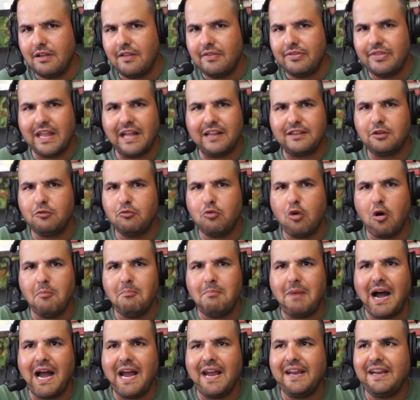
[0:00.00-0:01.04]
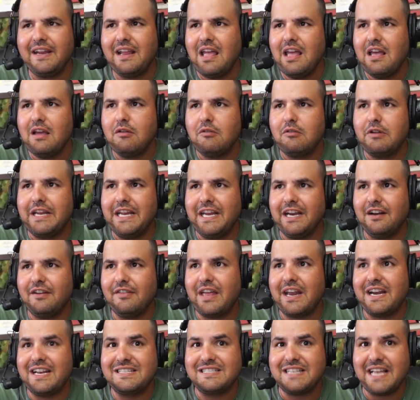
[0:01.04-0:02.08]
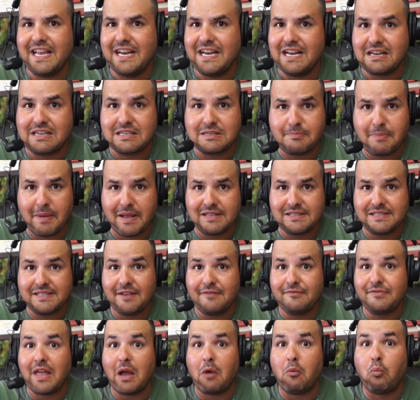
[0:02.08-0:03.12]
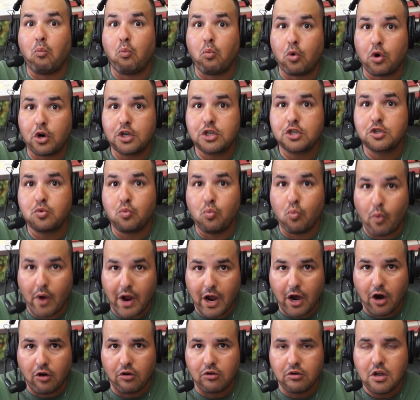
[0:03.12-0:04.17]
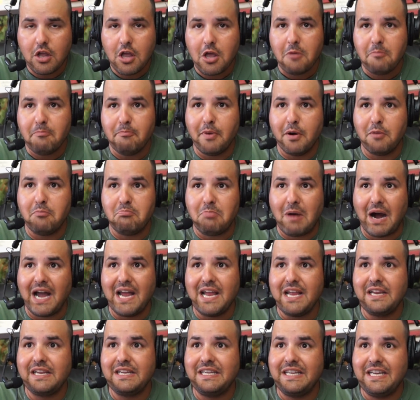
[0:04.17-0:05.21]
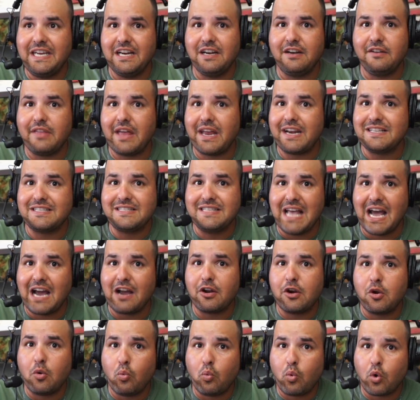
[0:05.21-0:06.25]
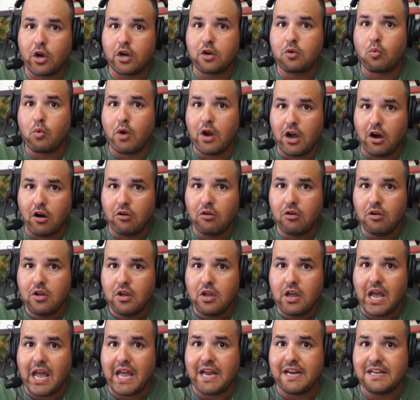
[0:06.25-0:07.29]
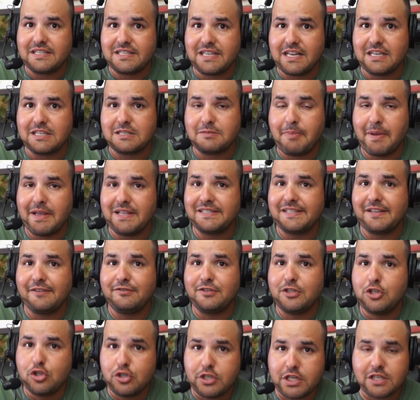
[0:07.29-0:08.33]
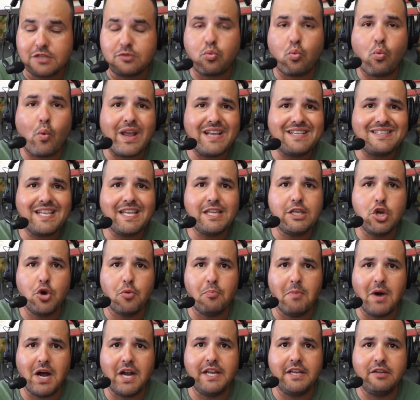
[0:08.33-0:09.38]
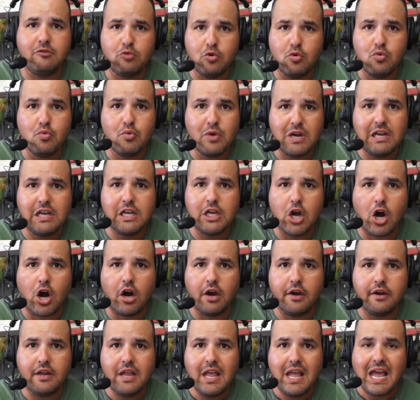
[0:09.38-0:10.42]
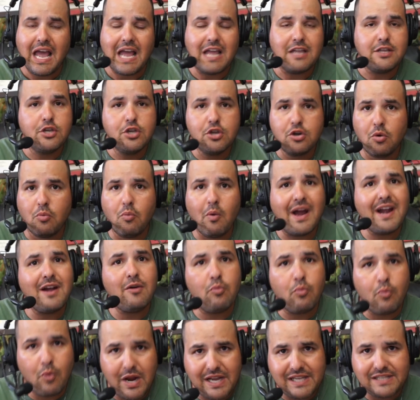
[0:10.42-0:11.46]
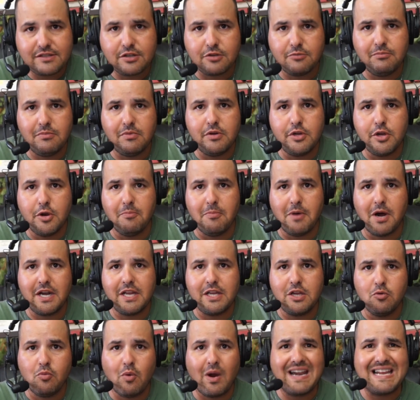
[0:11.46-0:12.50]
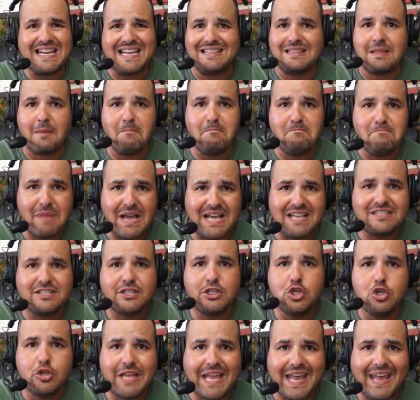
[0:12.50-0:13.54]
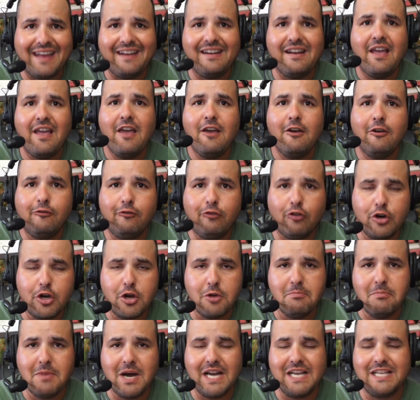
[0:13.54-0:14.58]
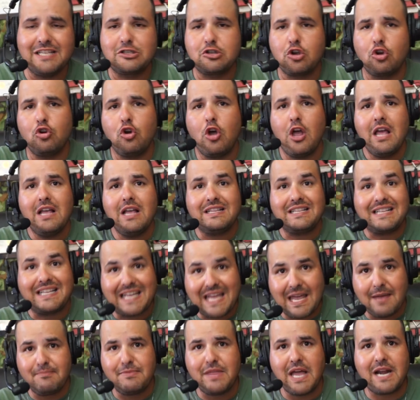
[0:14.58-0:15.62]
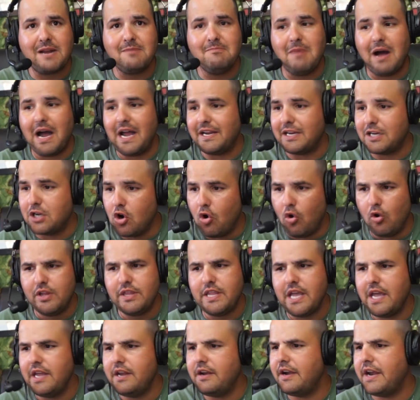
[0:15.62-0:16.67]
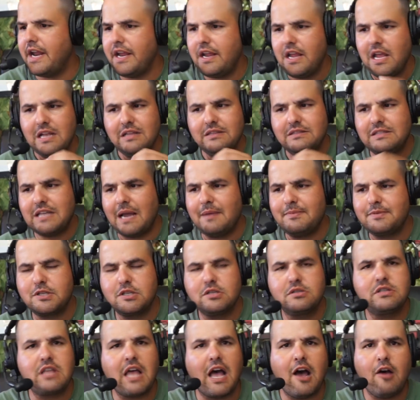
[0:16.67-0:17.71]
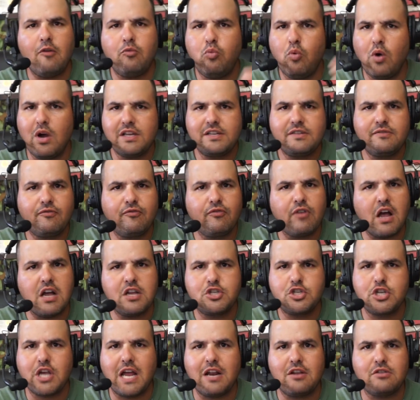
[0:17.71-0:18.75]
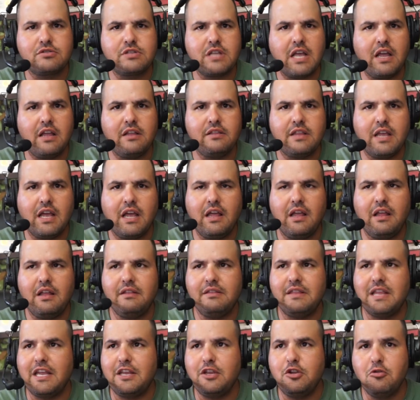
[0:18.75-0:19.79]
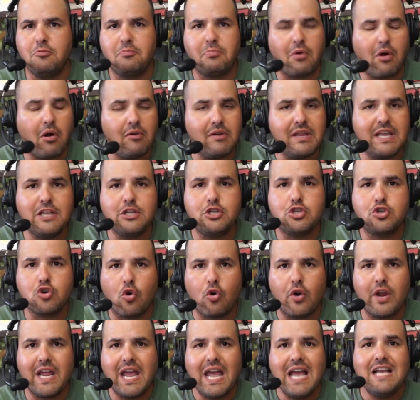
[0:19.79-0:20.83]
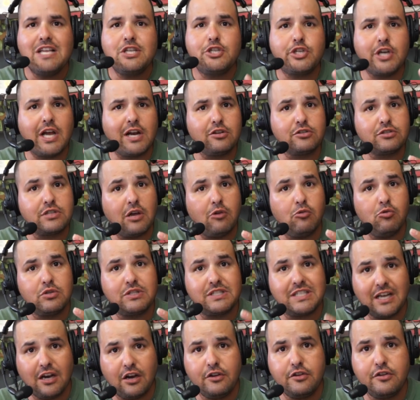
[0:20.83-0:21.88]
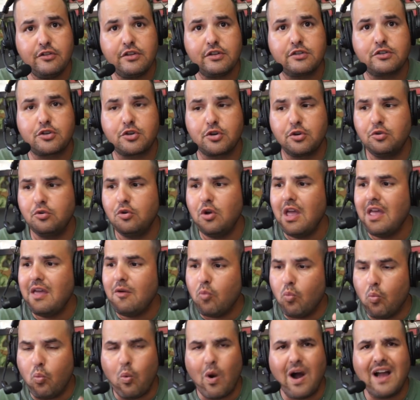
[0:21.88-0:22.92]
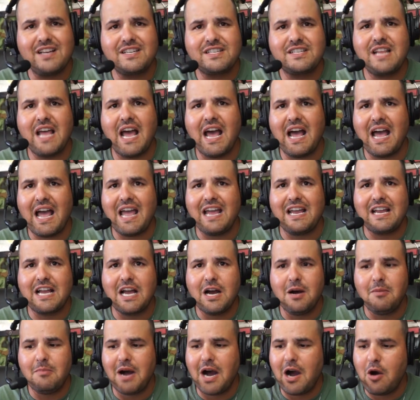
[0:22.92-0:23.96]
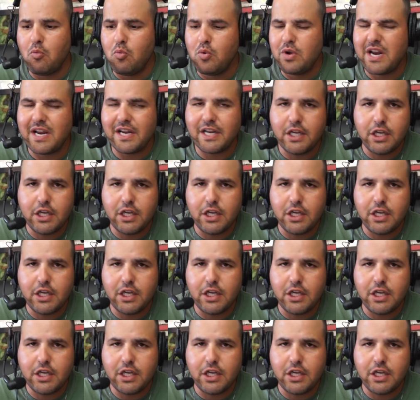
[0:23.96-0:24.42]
Nothing wrong buying gear that is inexpensive that works well, but buying gear that is not going to work well and it's inexpensive, you're just wasting your money. You really are. And you don't want to waste your money. You want to get the best you can for your money. So keep that in mind. Go on the internet, type some stuff, watch channels that you probably enjoy, channels that will tell you the truth. Watch that and come out with a